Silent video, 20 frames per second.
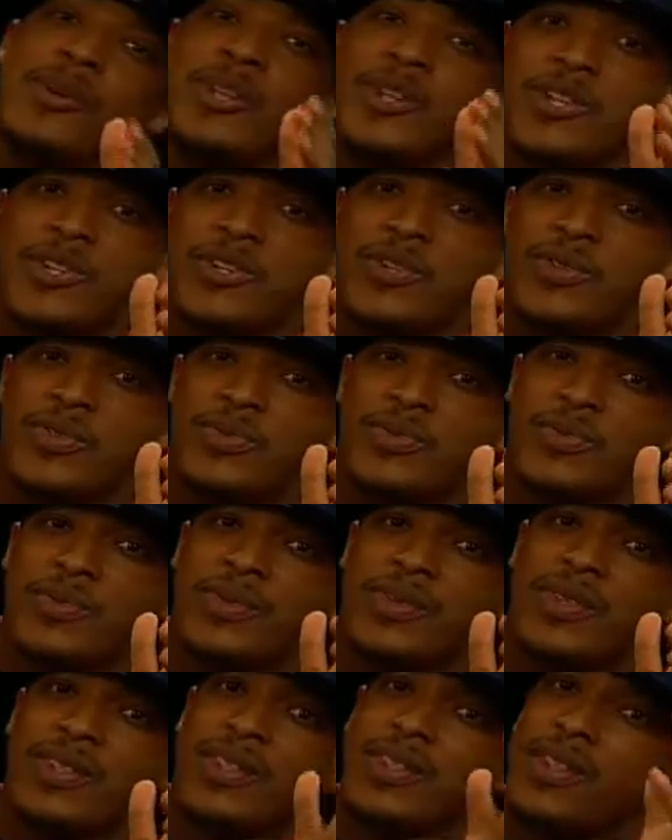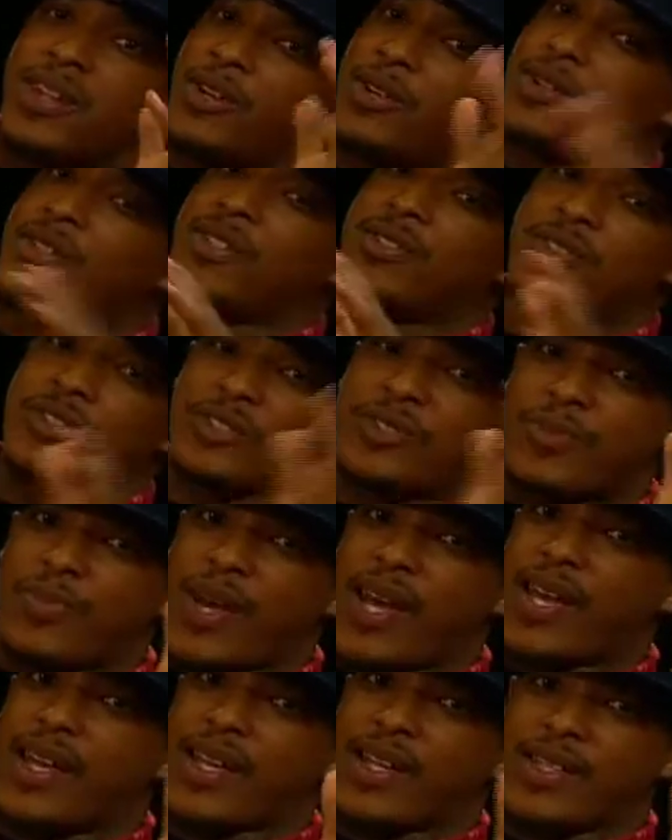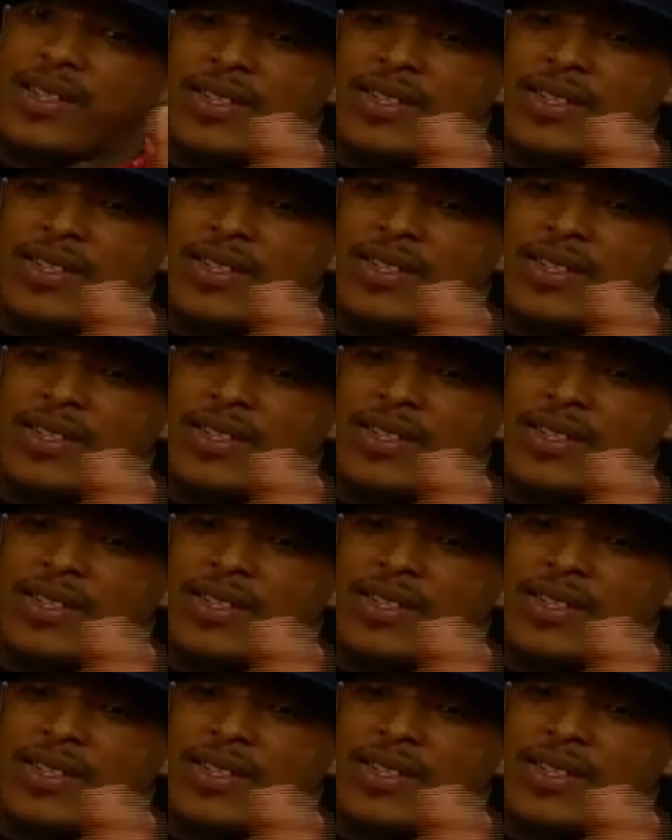your you, name, no disrespect. It